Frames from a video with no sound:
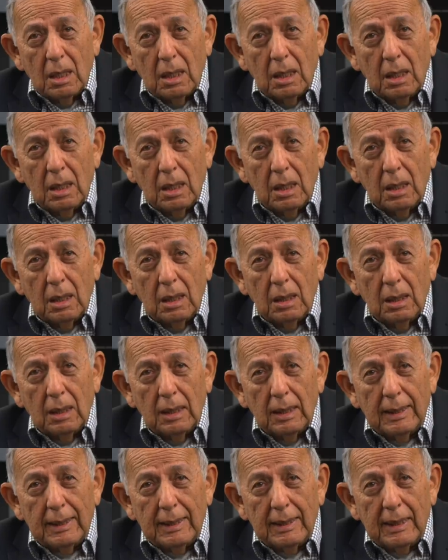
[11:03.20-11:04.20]
uh,
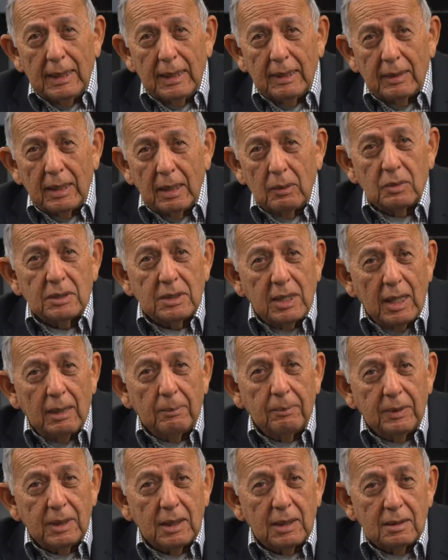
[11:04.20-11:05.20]
and that was
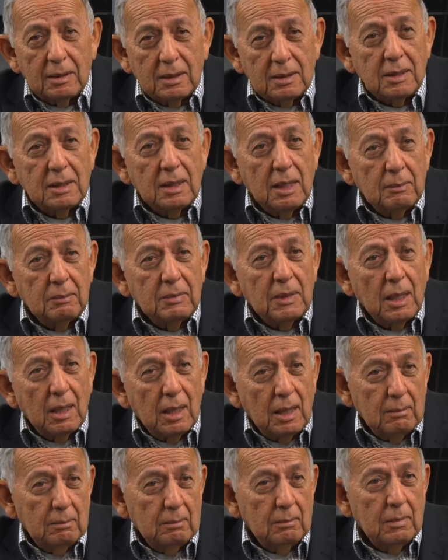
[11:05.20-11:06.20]
happening at the same
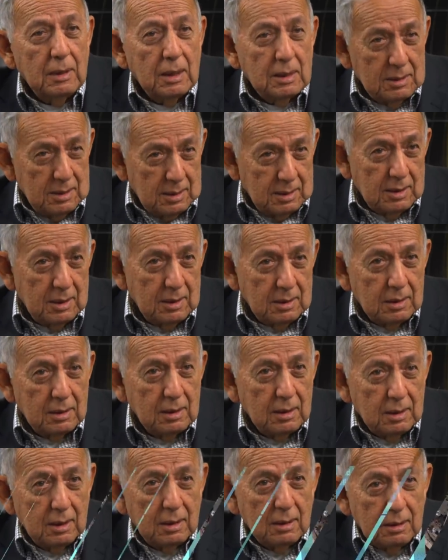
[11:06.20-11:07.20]
time as this
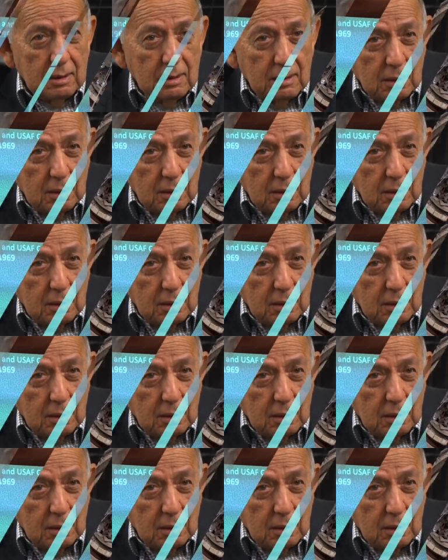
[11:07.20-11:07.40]
incident